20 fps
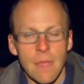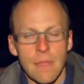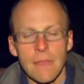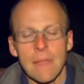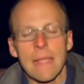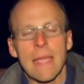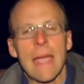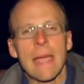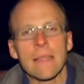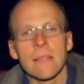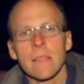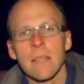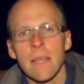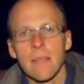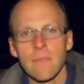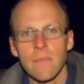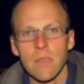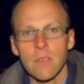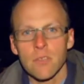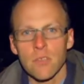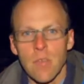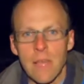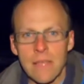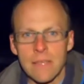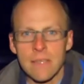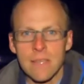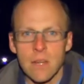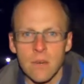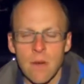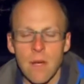the candlelight vigil
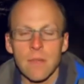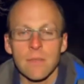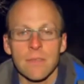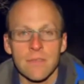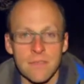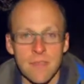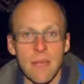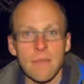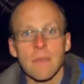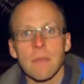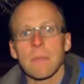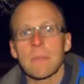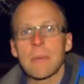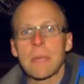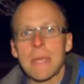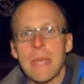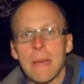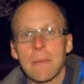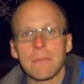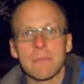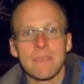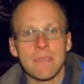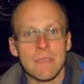ending around 7 p.m.